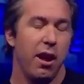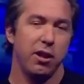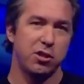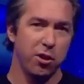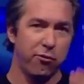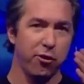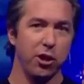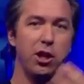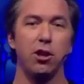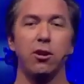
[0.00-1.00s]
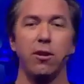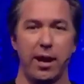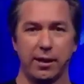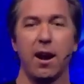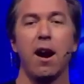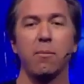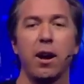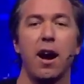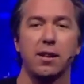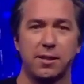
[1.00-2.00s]
And so for you at
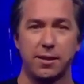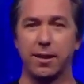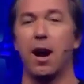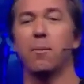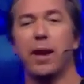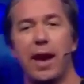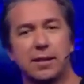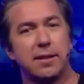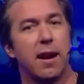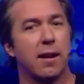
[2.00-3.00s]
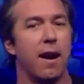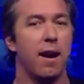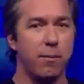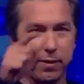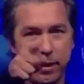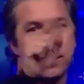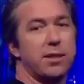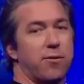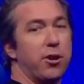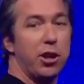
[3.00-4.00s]
Comcast, Comcast.com, this
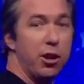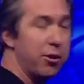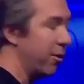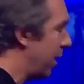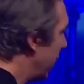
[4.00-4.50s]
is for you.